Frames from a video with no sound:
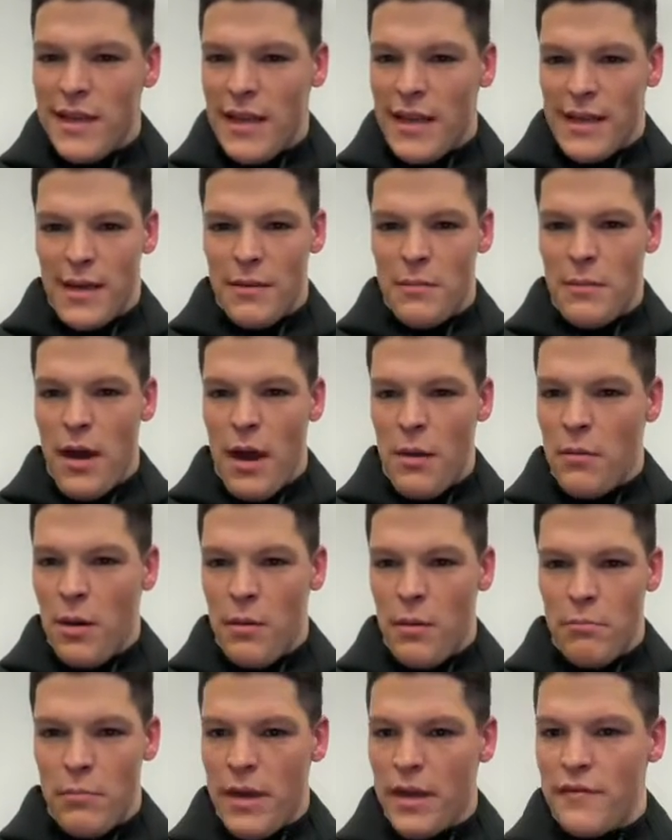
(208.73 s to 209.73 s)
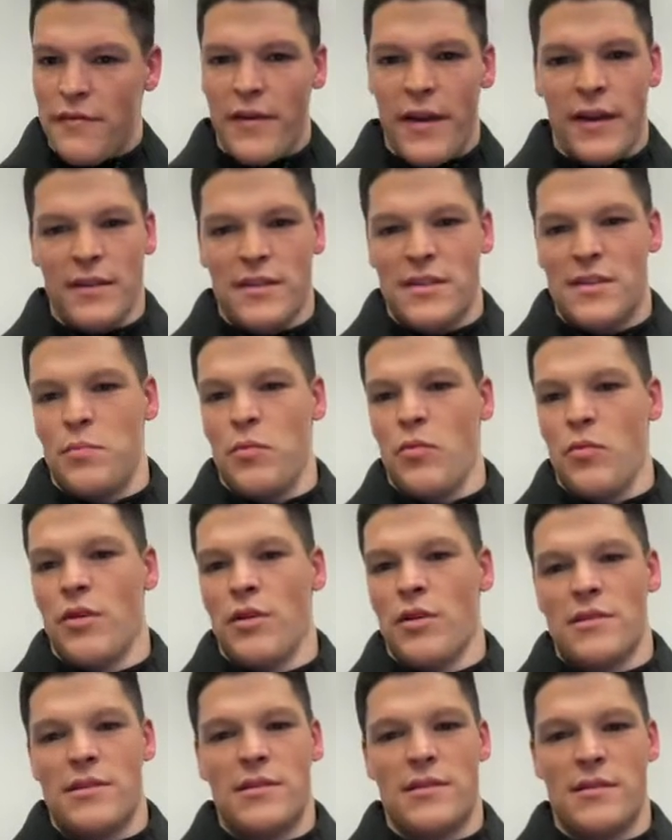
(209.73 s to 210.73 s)
like I'm a big fan of
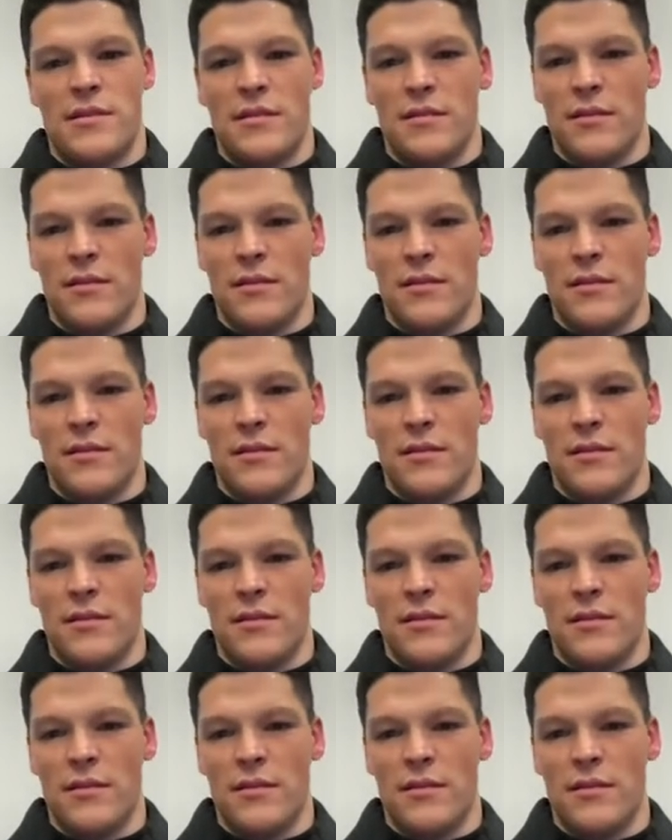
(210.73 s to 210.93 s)
sports.